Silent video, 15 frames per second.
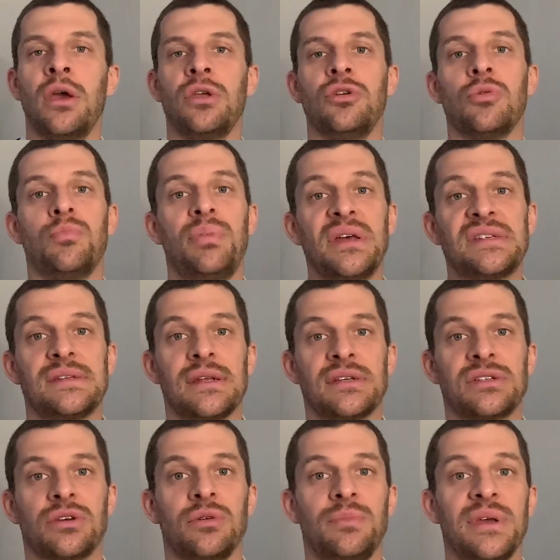your
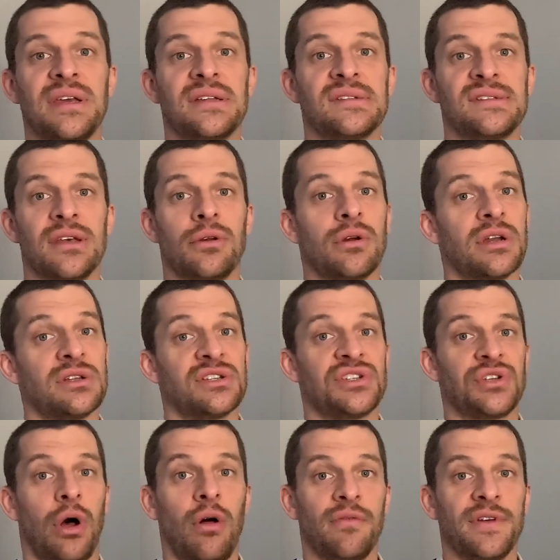business could be considered
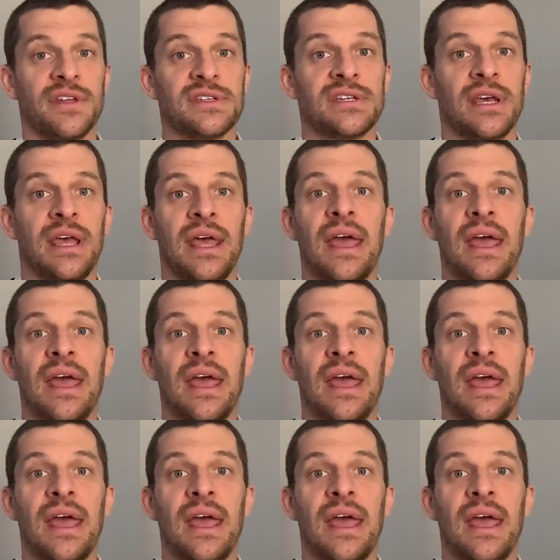insolvent.